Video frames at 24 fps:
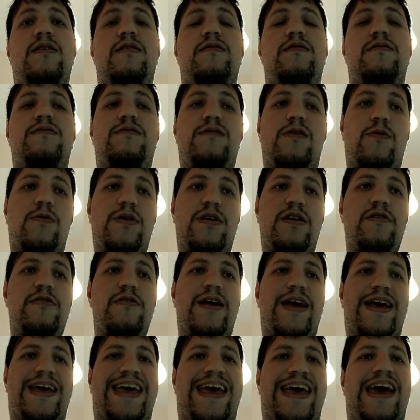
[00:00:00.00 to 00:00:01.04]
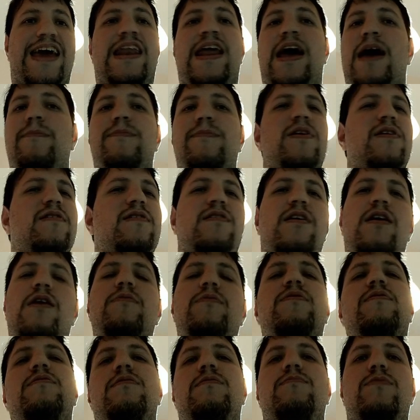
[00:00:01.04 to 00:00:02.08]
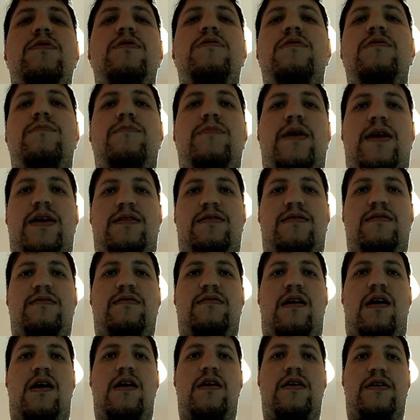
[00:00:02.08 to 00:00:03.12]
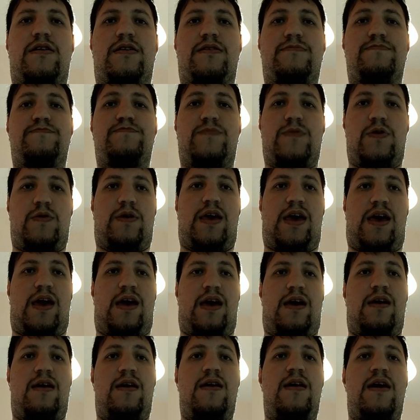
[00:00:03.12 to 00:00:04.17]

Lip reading: So here again, I'm not going to multiply this R, okay?